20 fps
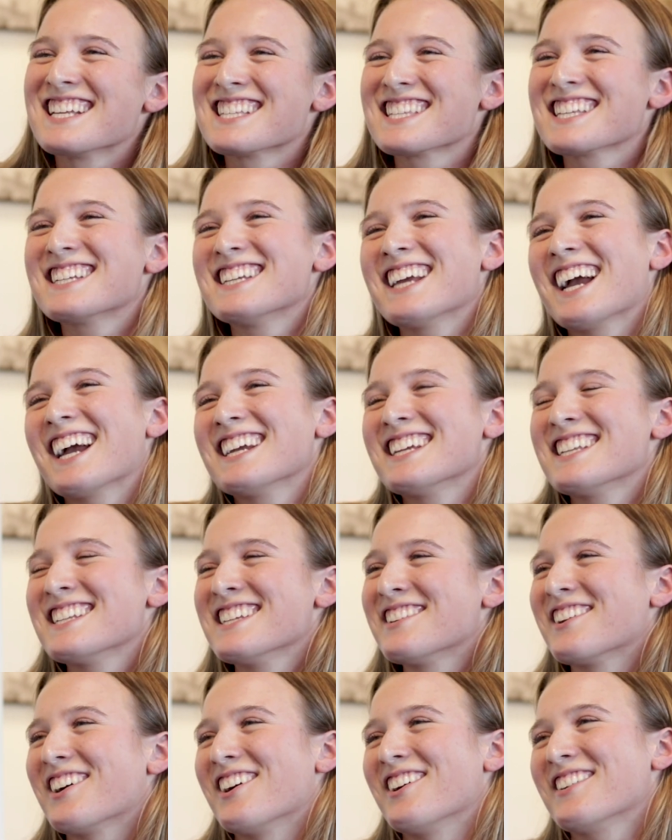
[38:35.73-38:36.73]
He's like, yeah,
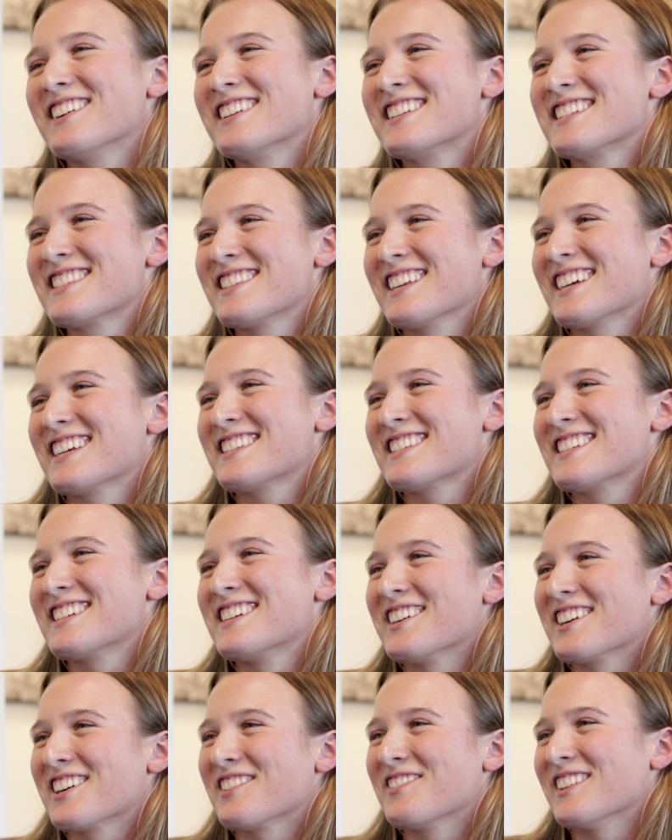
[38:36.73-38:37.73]
he just likes to
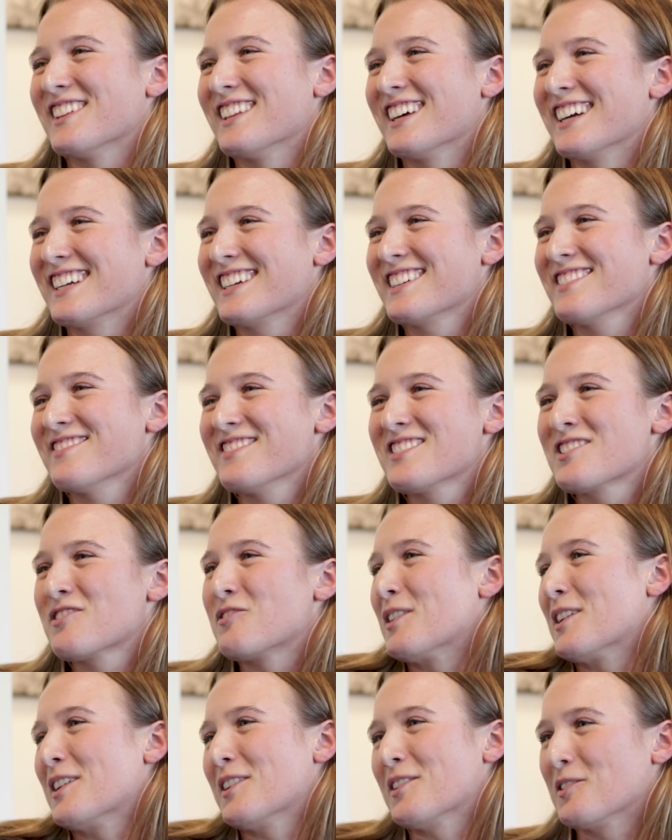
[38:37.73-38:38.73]
hear what like
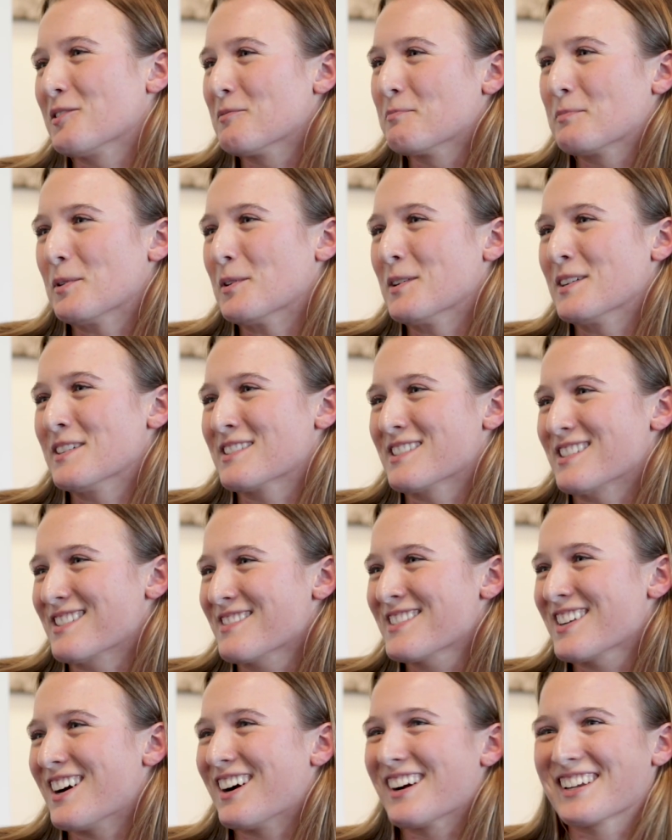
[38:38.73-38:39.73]
20-year-old boys are
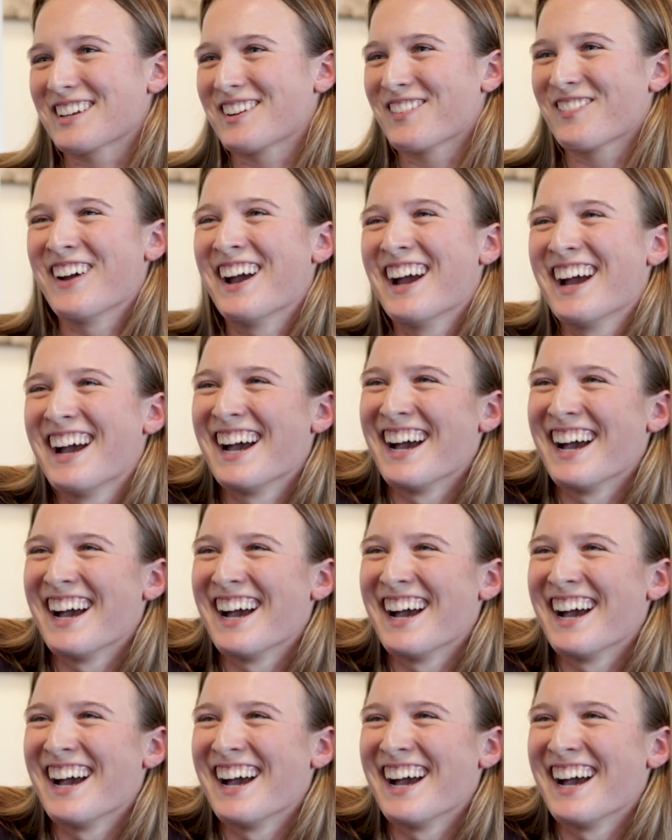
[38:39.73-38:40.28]
talking about.